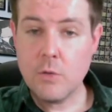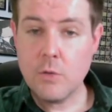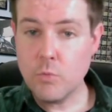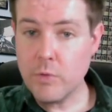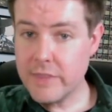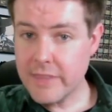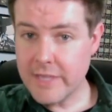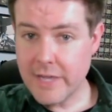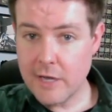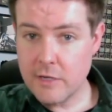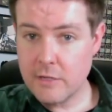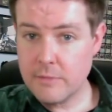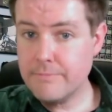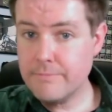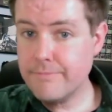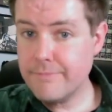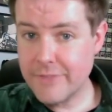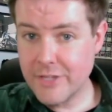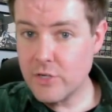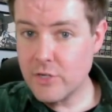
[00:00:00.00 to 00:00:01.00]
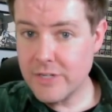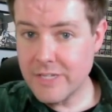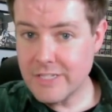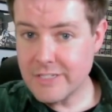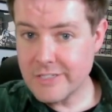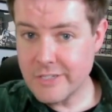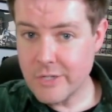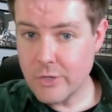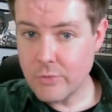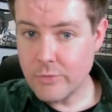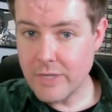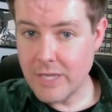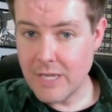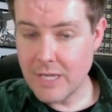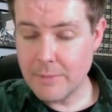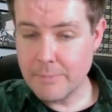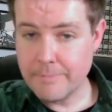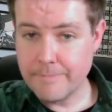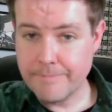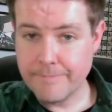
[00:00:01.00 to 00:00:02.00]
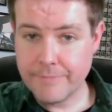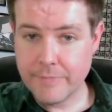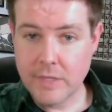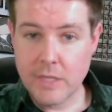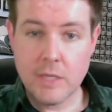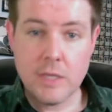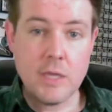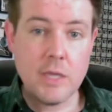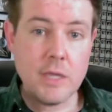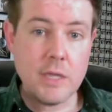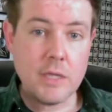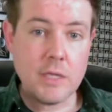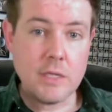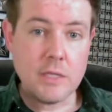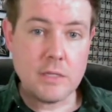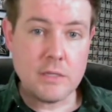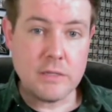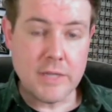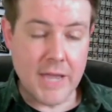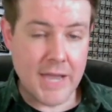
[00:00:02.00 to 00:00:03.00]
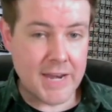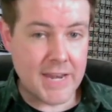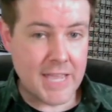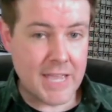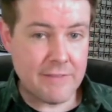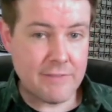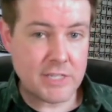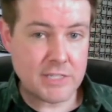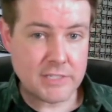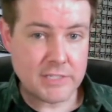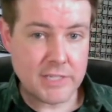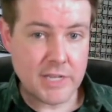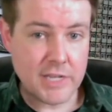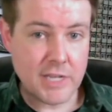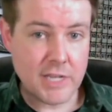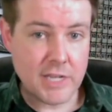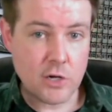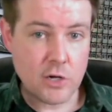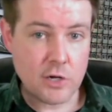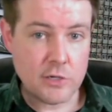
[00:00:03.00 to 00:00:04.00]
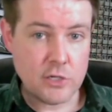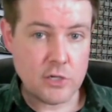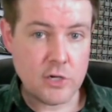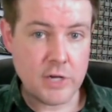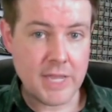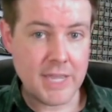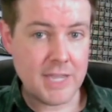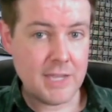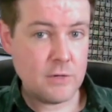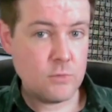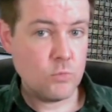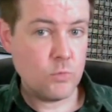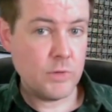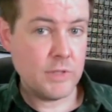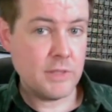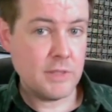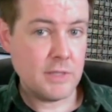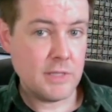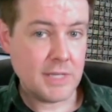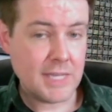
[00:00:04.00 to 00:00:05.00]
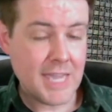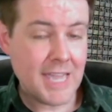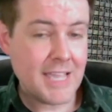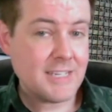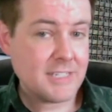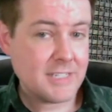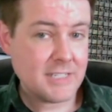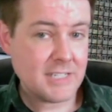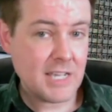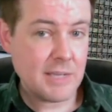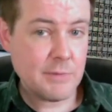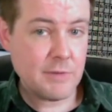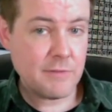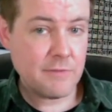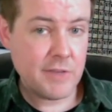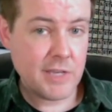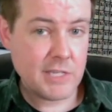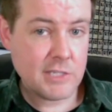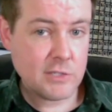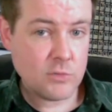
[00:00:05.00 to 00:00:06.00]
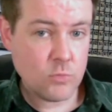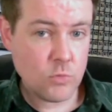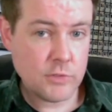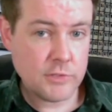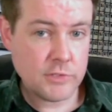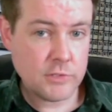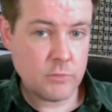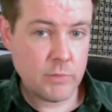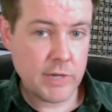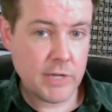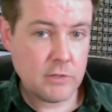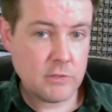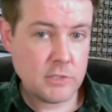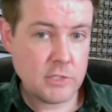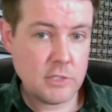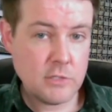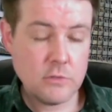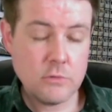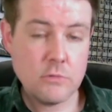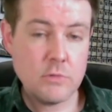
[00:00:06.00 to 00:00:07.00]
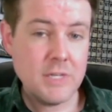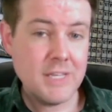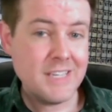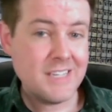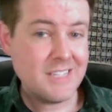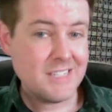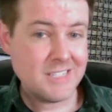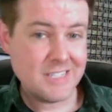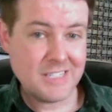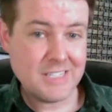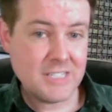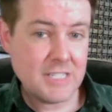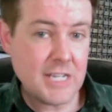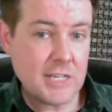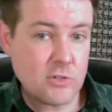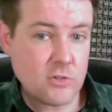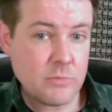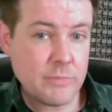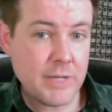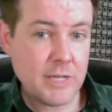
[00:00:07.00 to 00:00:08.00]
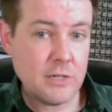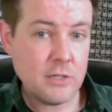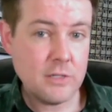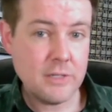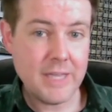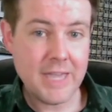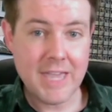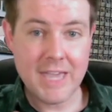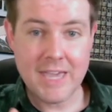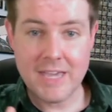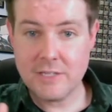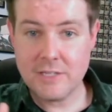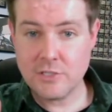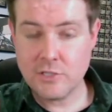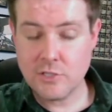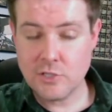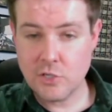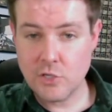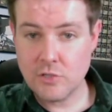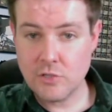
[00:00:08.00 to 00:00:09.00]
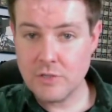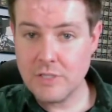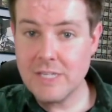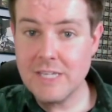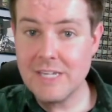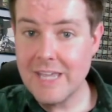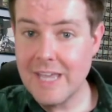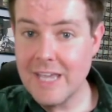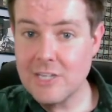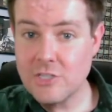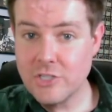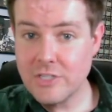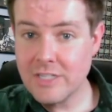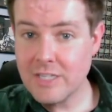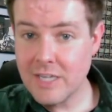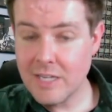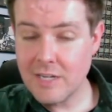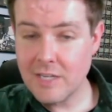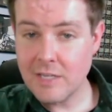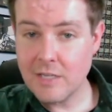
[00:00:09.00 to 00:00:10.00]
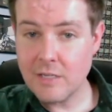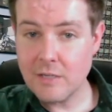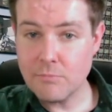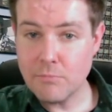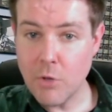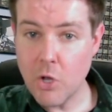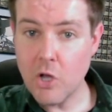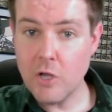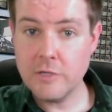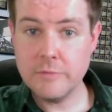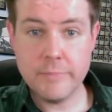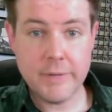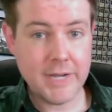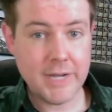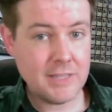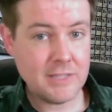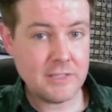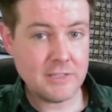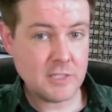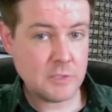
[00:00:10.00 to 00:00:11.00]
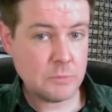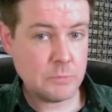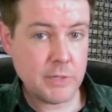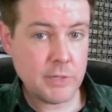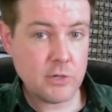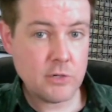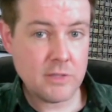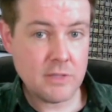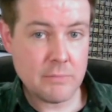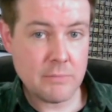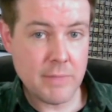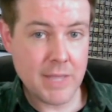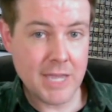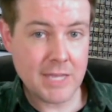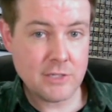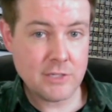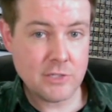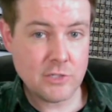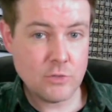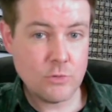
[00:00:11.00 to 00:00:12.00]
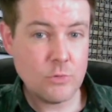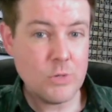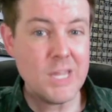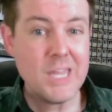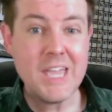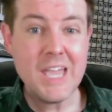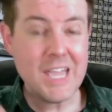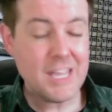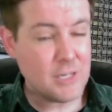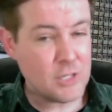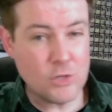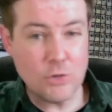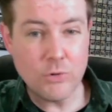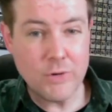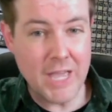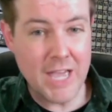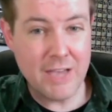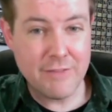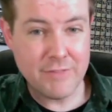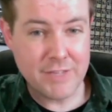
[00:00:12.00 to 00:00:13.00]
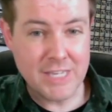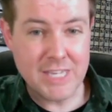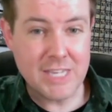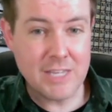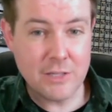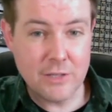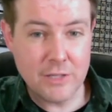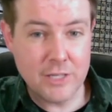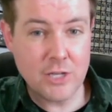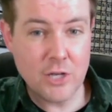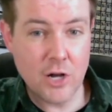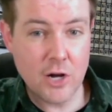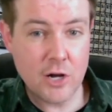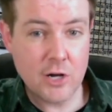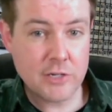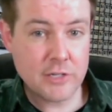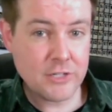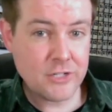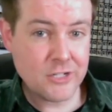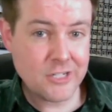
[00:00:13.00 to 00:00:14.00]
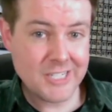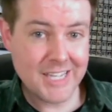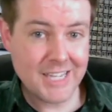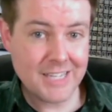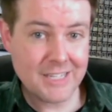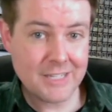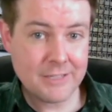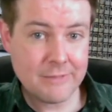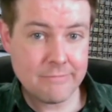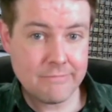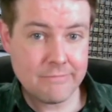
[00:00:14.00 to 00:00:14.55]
Without them, there is no game. Not having a sight card in your hand when the case assignment phase rolls around to you is as detrimental as your lead agent getting mauled by the Spirit of the Manitou and you don't have a healing card in your deck.